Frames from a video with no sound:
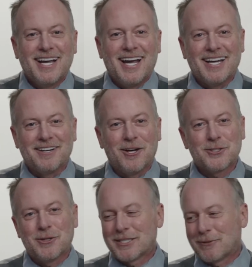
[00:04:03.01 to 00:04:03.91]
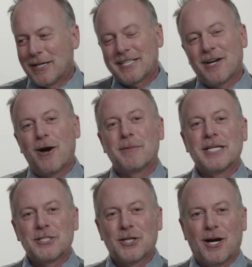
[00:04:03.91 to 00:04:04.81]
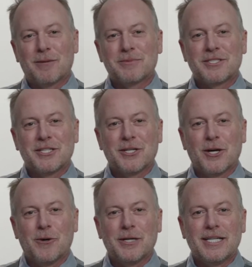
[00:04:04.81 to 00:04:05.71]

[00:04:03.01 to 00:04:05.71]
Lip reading: and also has great comedy chops, you know.